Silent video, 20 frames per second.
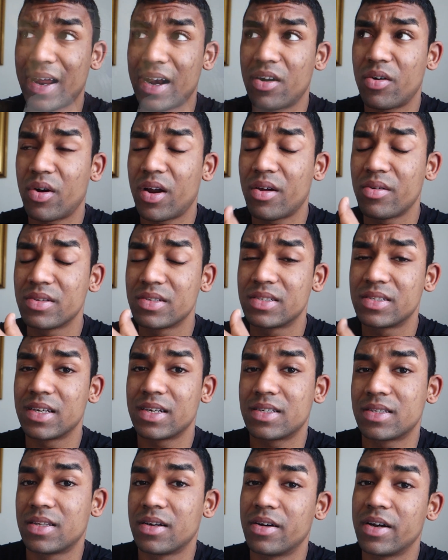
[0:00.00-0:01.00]
at around
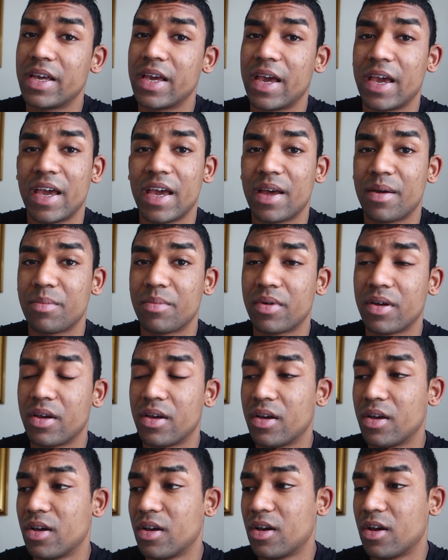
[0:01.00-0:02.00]
6:30 a.m.
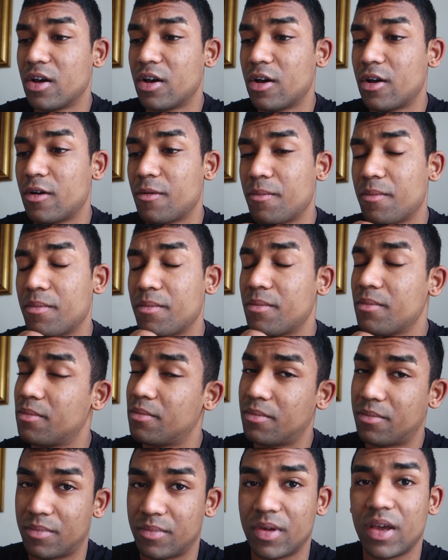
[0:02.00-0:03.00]

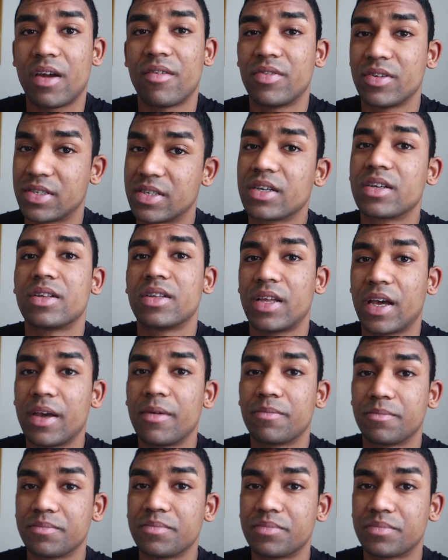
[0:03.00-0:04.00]
every single
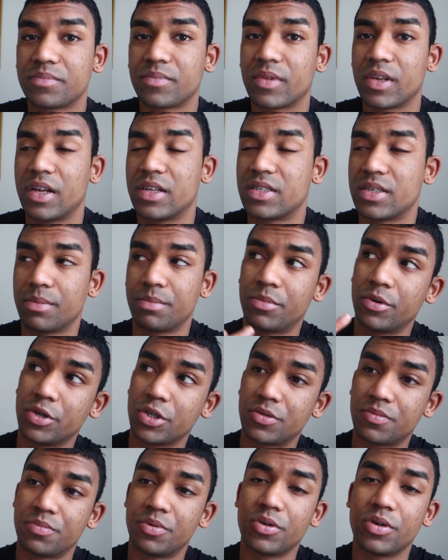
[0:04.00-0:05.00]
day. It's a
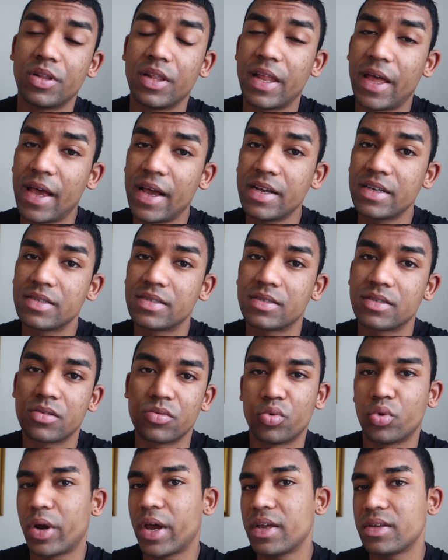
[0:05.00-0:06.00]
push pull legs
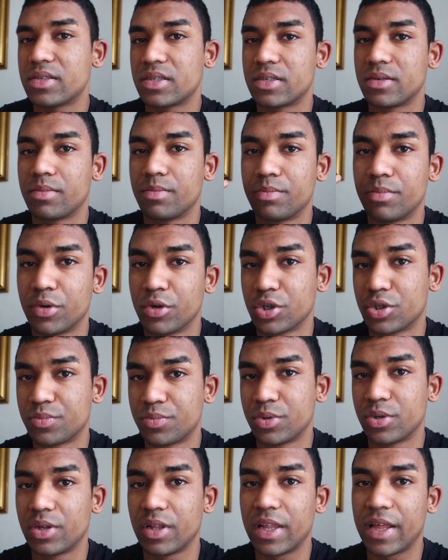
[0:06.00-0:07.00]
rest, push
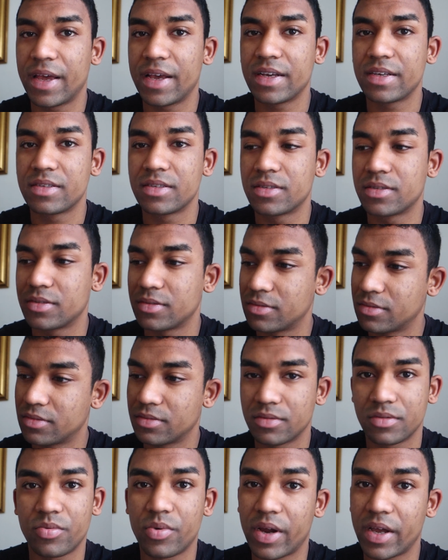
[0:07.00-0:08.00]
pull legs
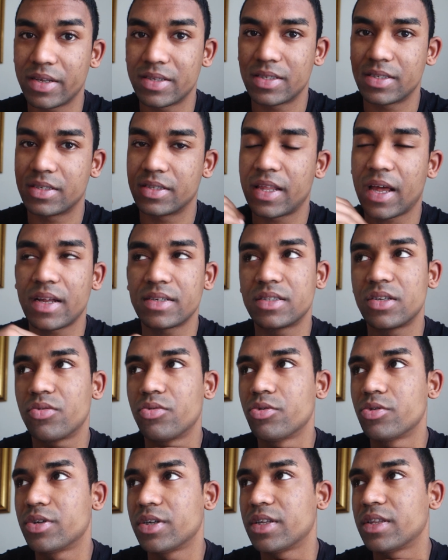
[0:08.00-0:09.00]
rest. That's the
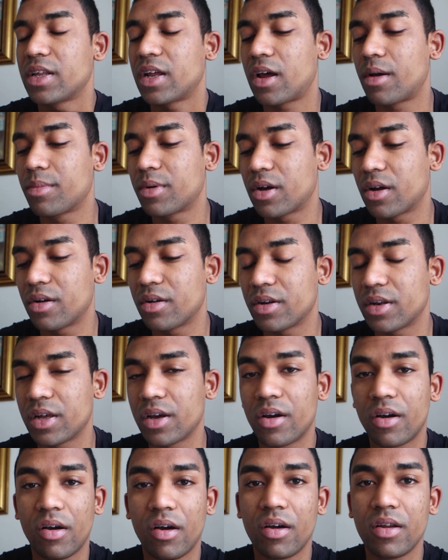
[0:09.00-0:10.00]
routine that I'm
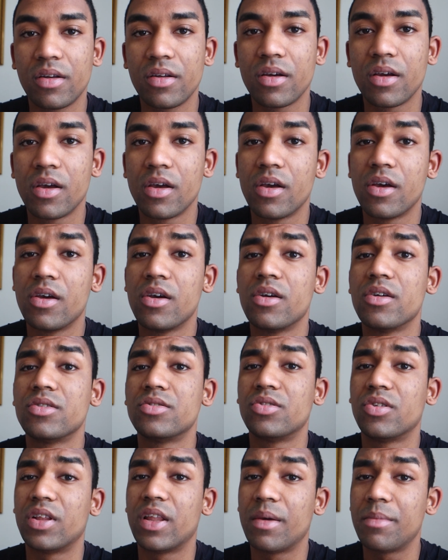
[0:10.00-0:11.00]
currently on.
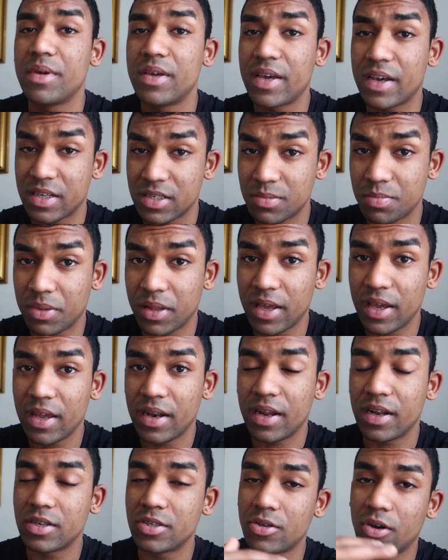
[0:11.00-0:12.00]
So let me
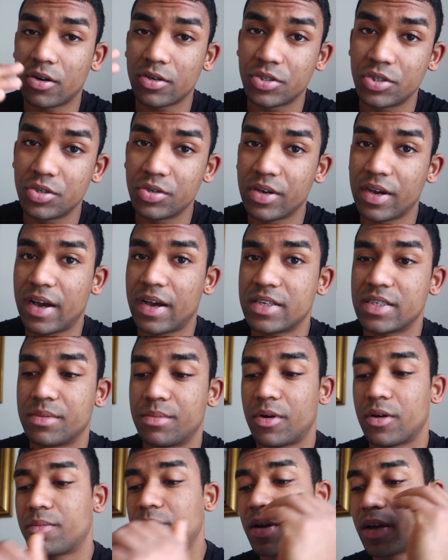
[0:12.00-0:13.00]
explain and talk to you guys
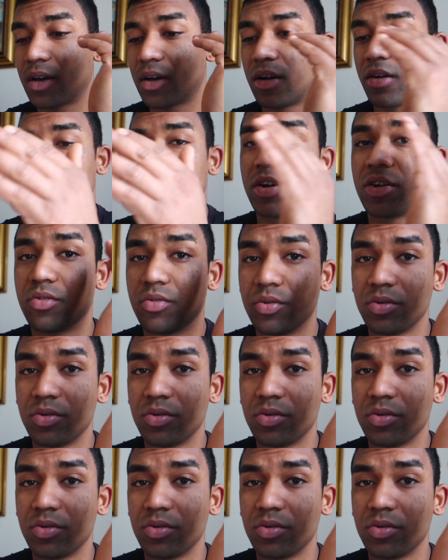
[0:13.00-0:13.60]
about my current